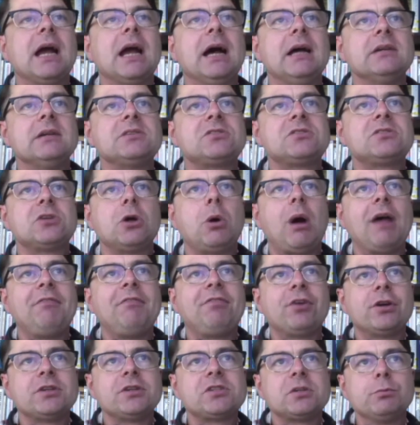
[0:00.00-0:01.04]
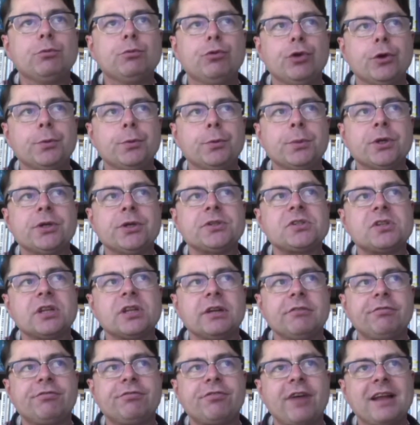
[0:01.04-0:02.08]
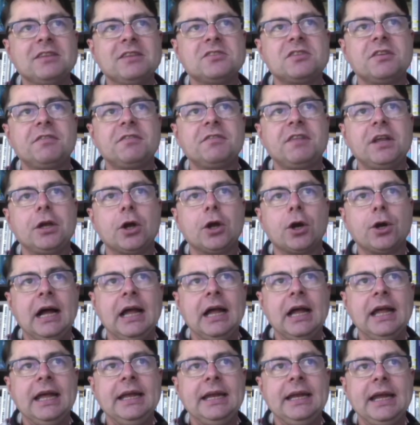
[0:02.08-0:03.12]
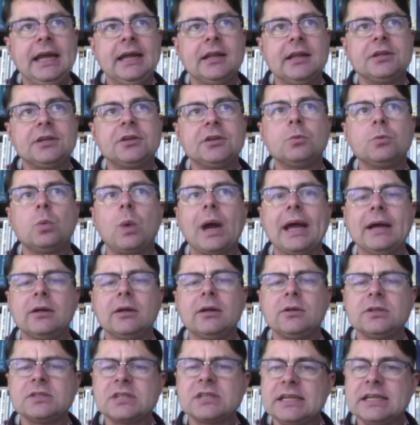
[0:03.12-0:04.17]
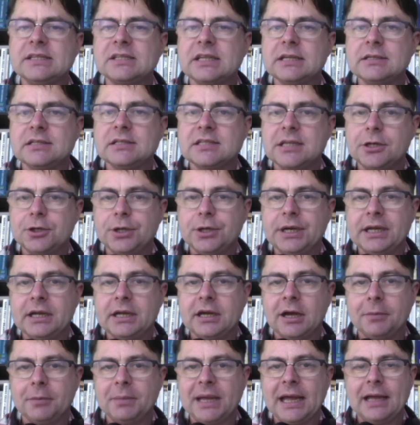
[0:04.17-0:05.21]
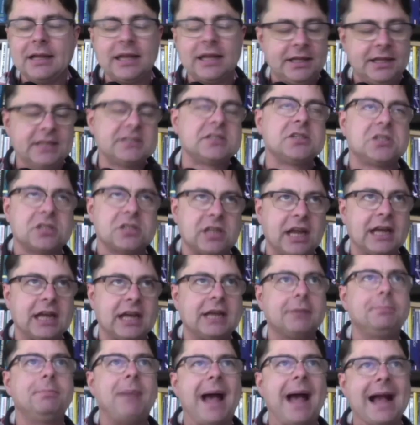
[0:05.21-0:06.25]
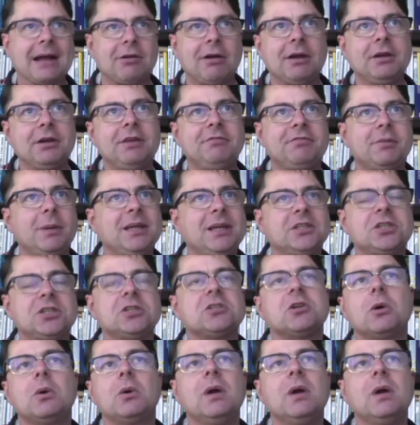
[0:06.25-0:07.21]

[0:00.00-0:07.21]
Uh, so I've heard some rumors that Friends of the Earth in England and Wales is considering coming. Like this is like background information, so